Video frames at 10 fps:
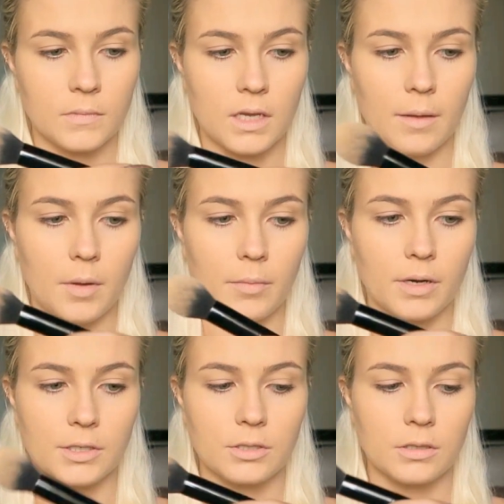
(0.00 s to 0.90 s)
dab my
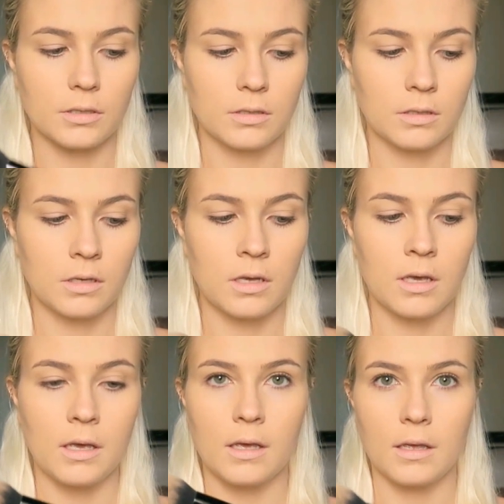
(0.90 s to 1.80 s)
brush
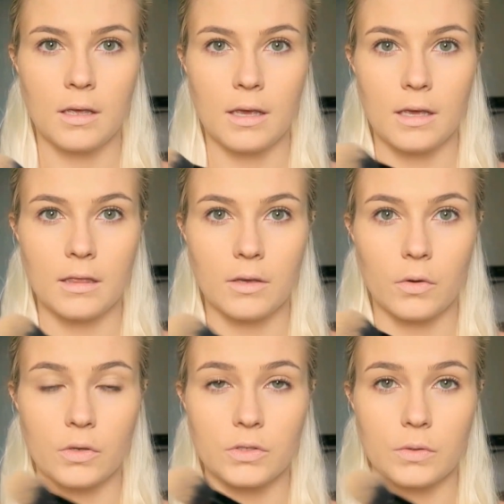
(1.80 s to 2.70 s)
in the
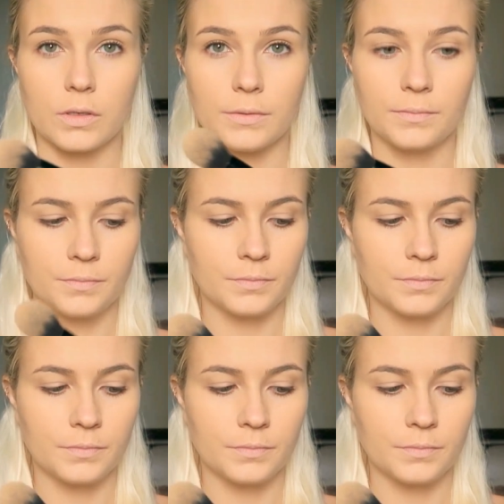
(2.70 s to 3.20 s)
contour,